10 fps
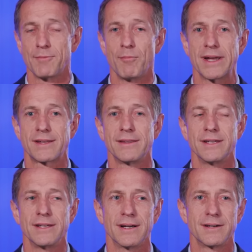make
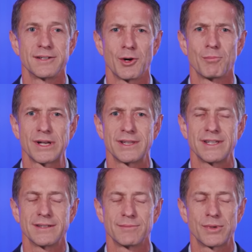the bring
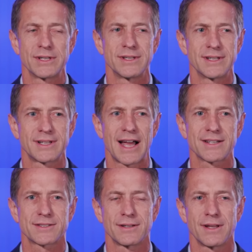the
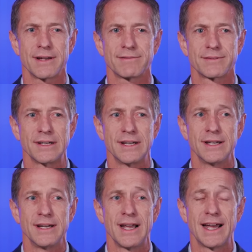class to life.
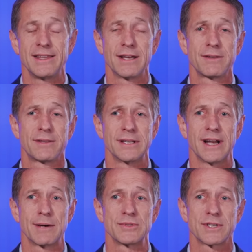And the other thing that
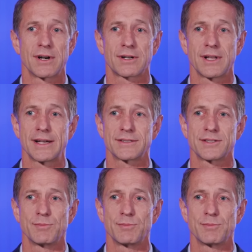happens in our class is